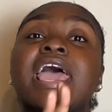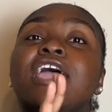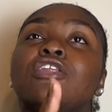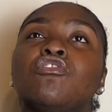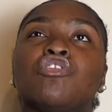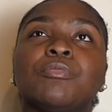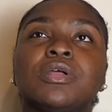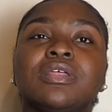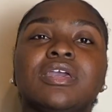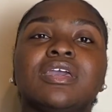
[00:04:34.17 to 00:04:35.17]
And
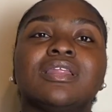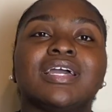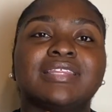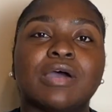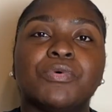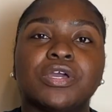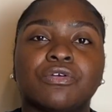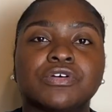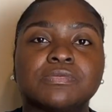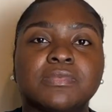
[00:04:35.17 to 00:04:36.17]
normally, like, that wouldn't
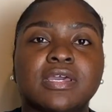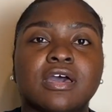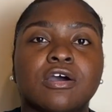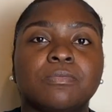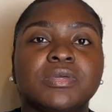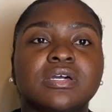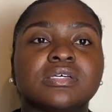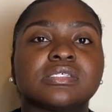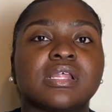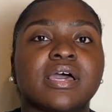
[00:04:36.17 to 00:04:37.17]
gross me out
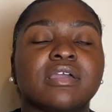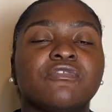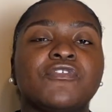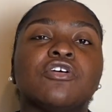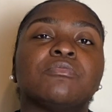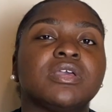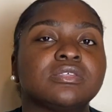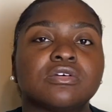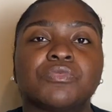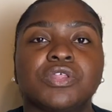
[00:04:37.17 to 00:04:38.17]
because like faux
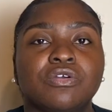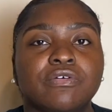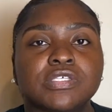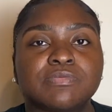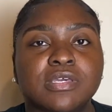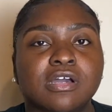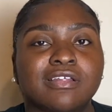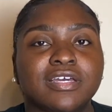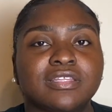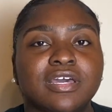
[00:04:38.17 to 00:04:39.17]
meats don't really gross me
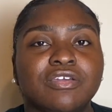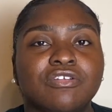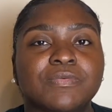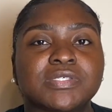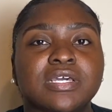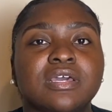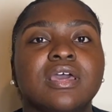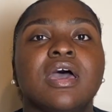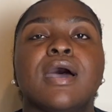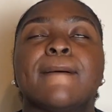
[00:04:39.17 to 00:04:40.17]
out like that, you know what I'm
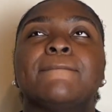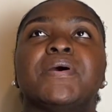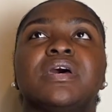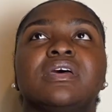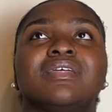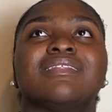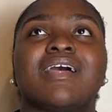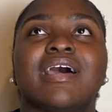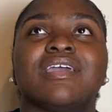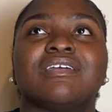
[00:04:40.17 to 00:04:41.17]
saying? But
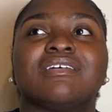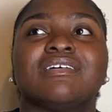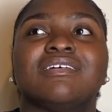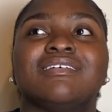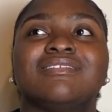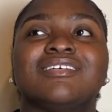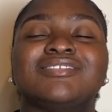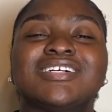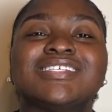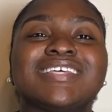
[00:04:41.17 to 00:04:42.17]
like the
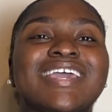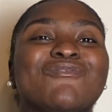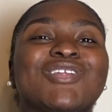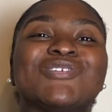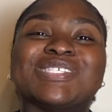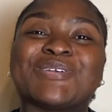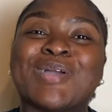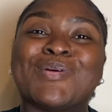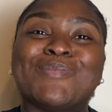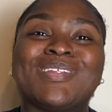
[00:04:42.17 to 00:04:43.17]
Just Egg, when it was
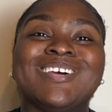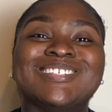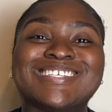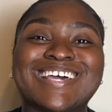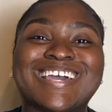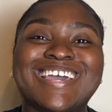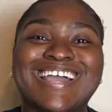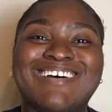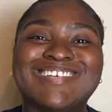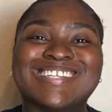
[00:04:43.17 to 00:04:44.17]
scrambled up and looked just like an
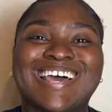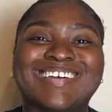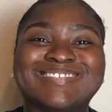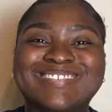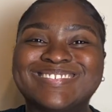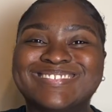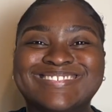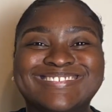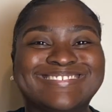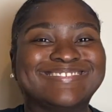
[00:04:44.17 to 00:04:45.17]
egg, I was like,
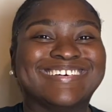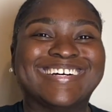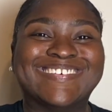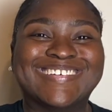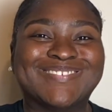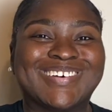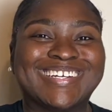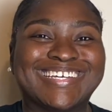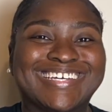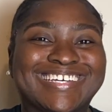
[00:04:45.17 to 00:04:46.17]
ooh, I don't know
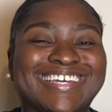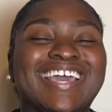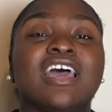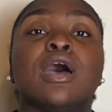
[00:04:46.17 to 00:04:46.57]
about that.